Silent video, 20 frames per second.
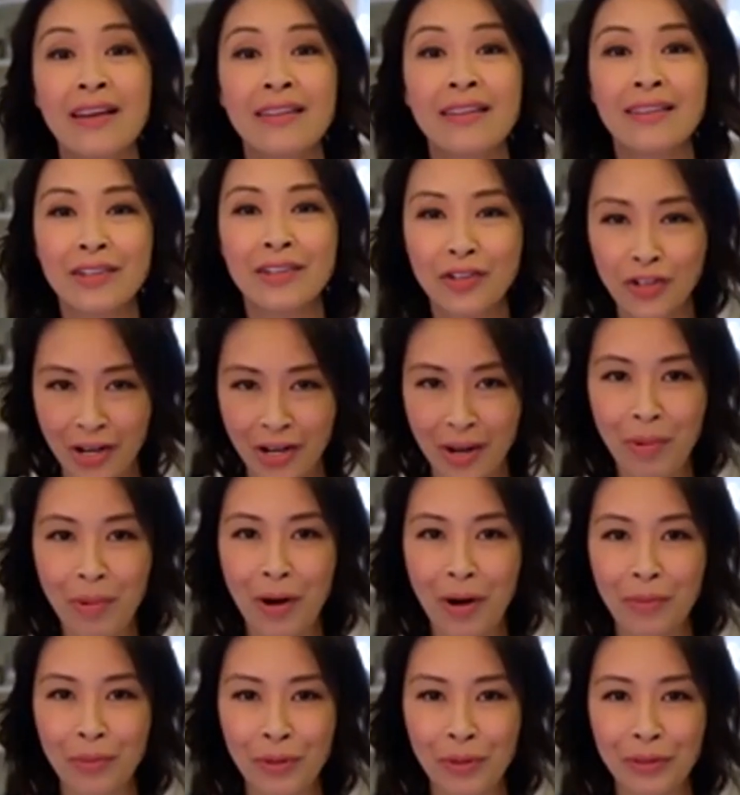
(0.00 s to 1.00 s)
that shape
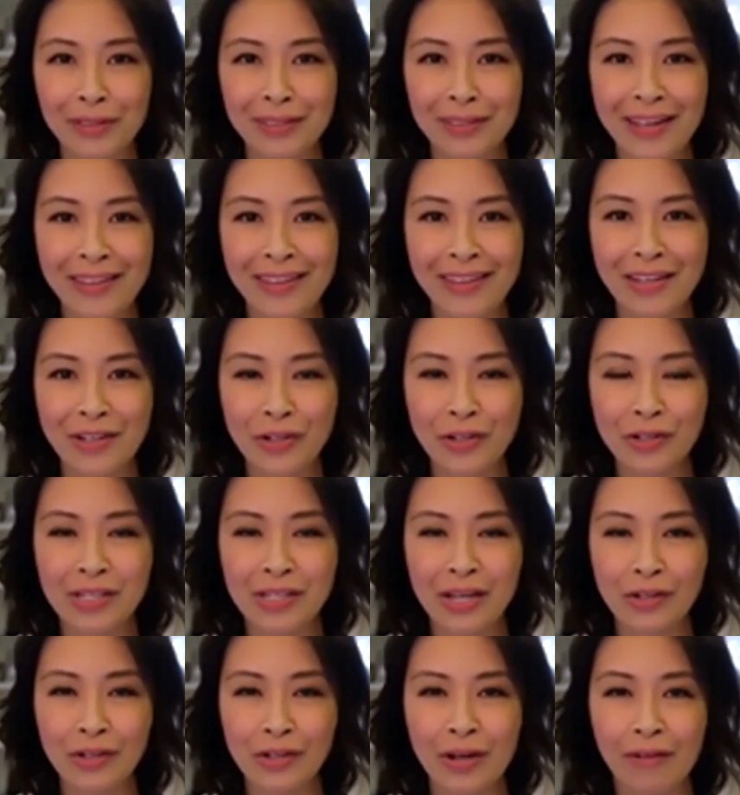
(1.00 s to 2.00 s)
our world at the
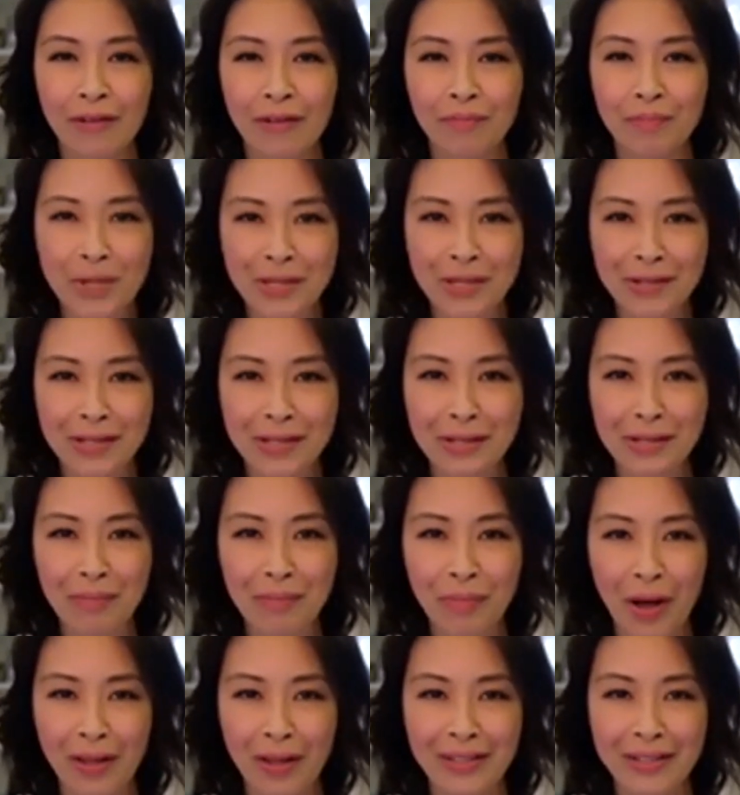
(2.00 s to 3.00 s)
intersection of business,
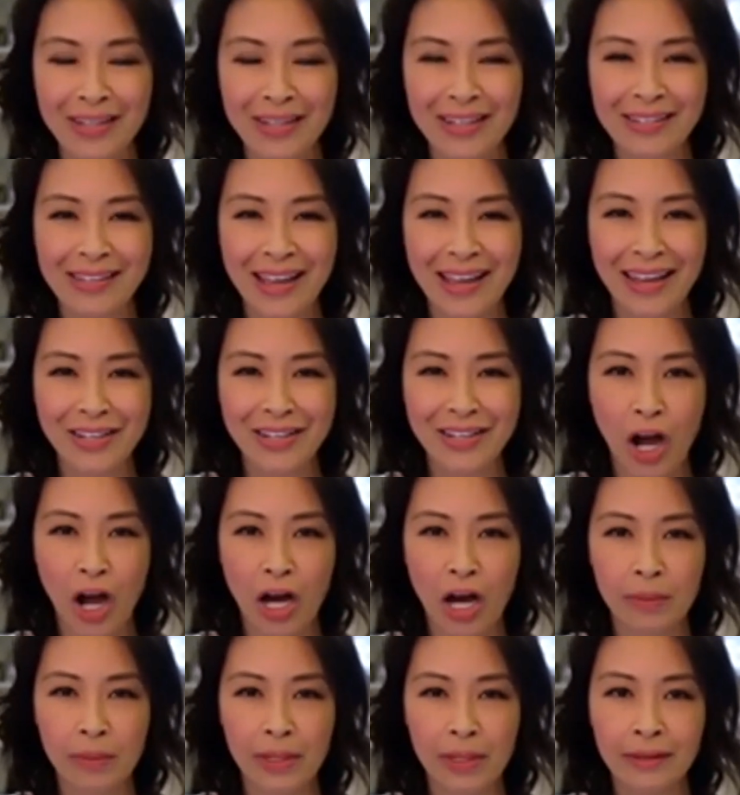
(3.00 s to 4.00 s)
politics, and
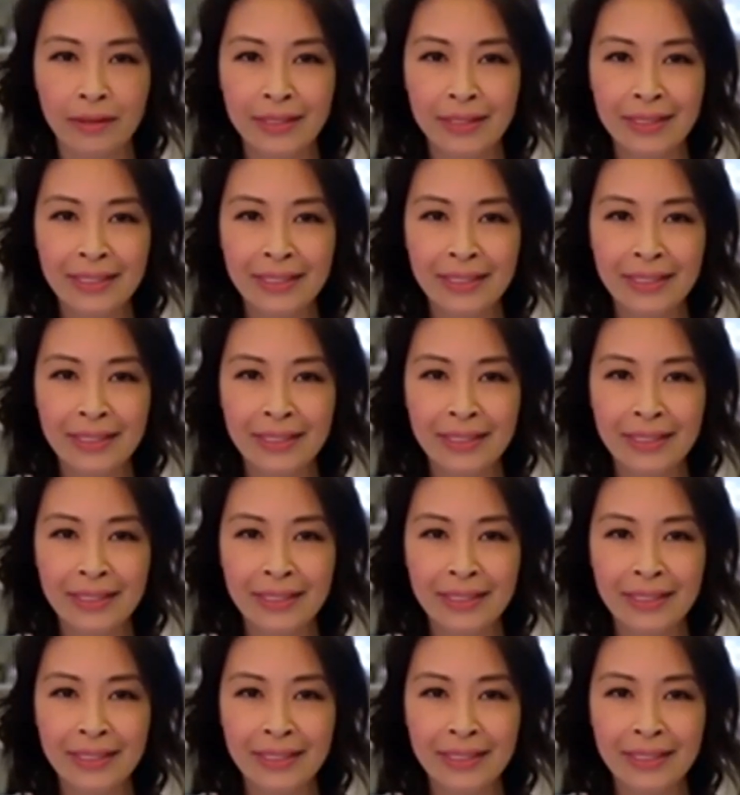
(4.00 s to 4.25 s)
economy.